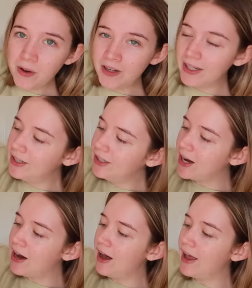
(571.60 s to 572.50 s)
pocket in here
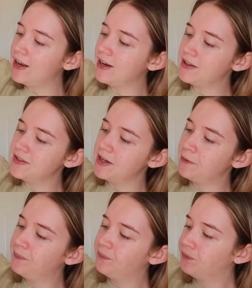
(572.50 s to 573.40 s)
and another
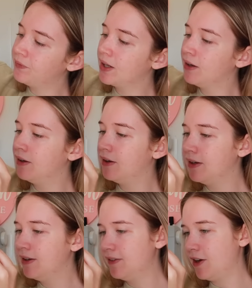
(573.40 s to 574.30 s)
zip.
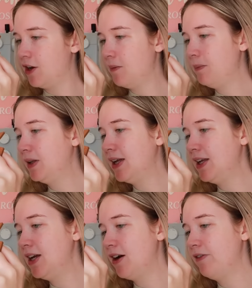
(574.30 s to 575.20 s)
So
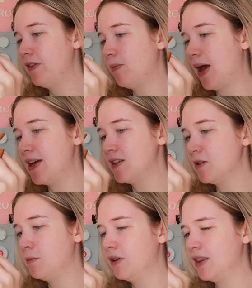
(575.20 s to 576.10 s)
plenty of space
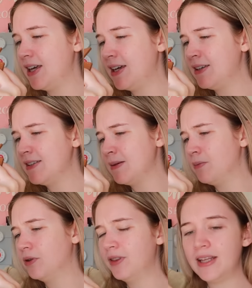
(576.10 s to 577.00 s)
to put things,
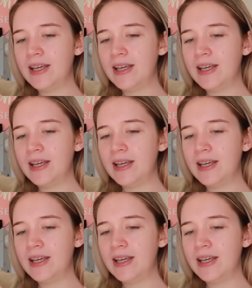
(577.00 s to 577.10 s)
important